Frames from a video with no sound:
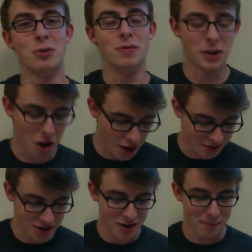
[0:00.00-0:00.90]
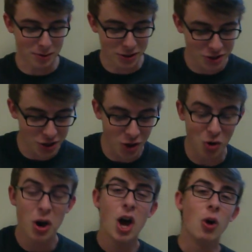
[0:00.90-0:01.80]
Moving on to number
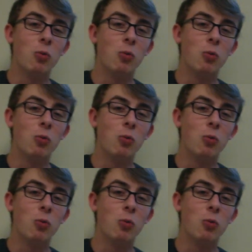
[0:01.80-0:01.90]
two,